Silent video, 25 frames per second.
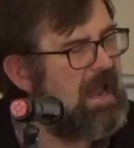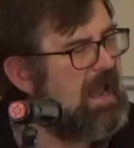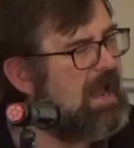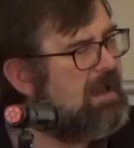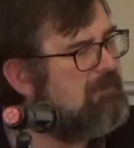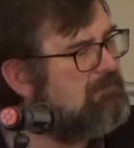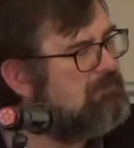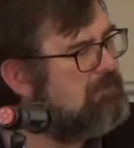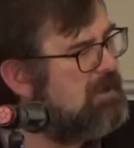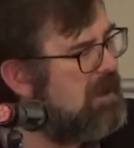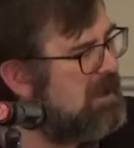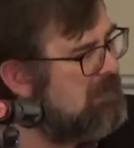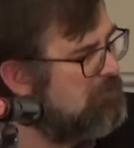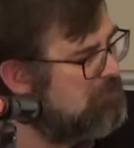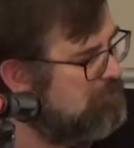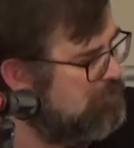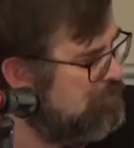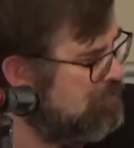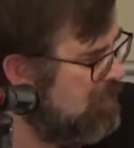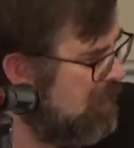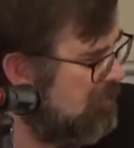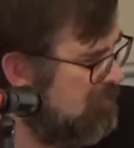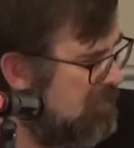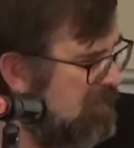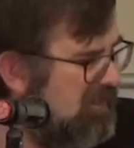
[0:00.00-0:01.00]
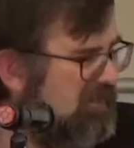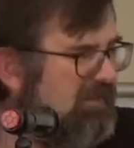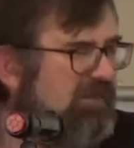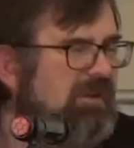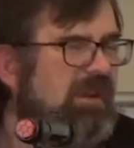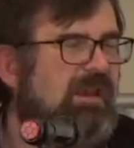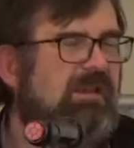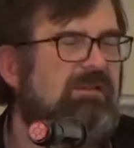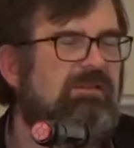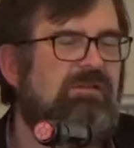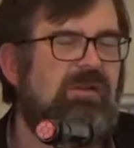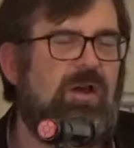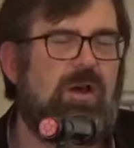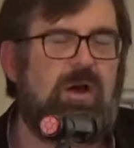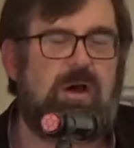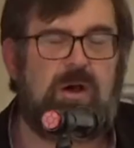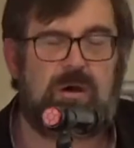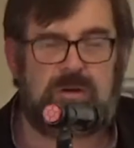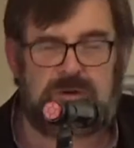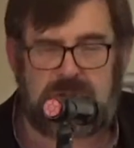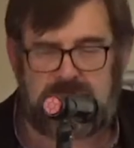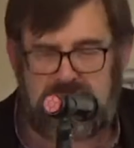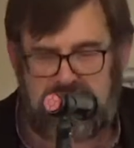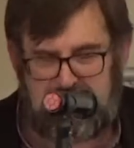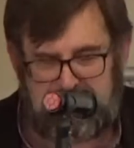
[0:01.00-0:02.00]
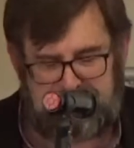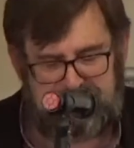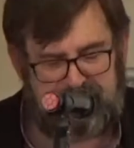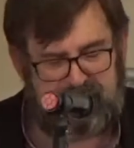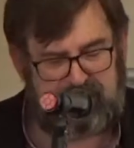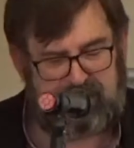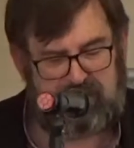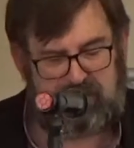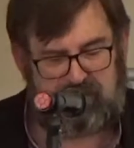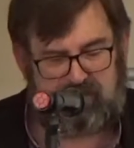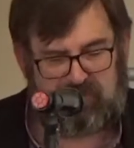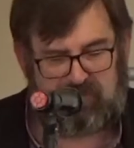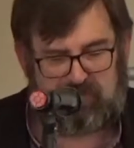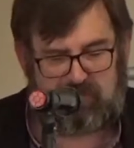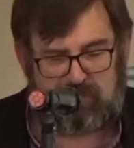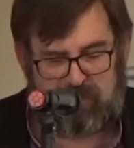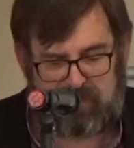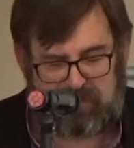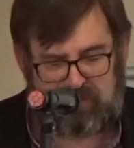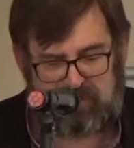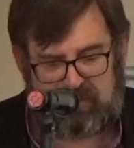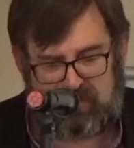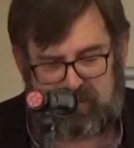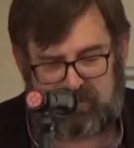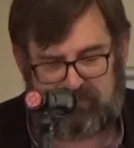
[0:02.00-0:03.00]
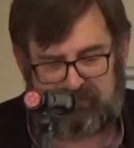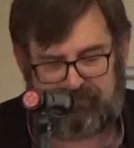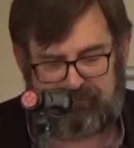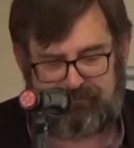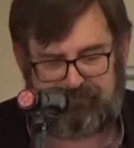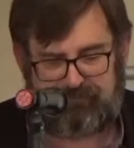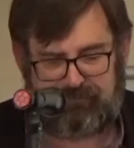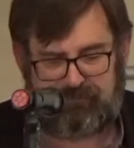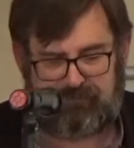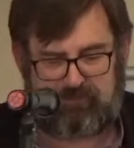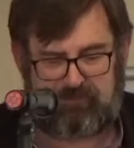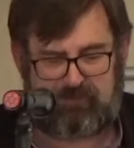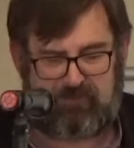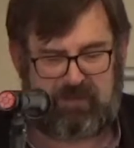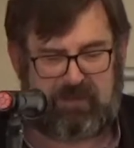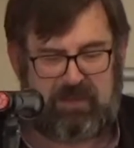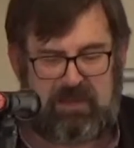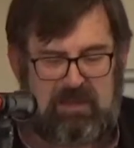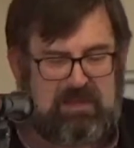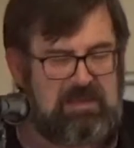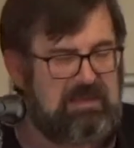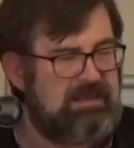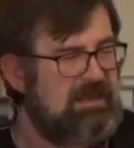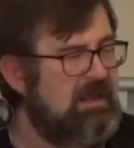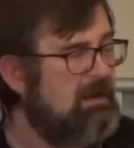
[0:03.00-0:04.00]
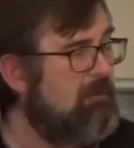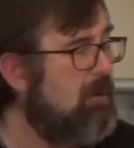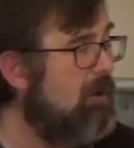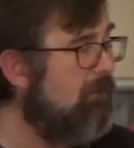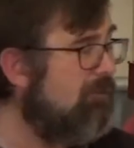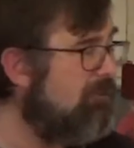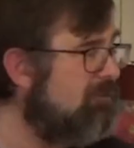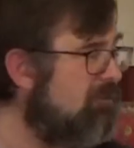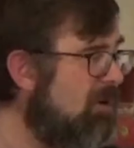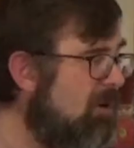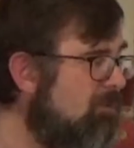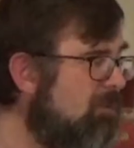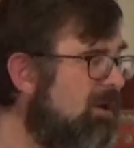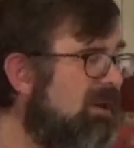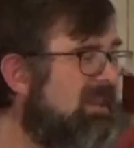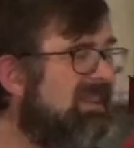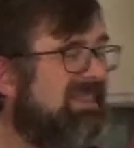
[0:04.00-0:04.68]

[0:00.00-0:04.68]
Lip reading: and made promises or covenants with them. Now, often when we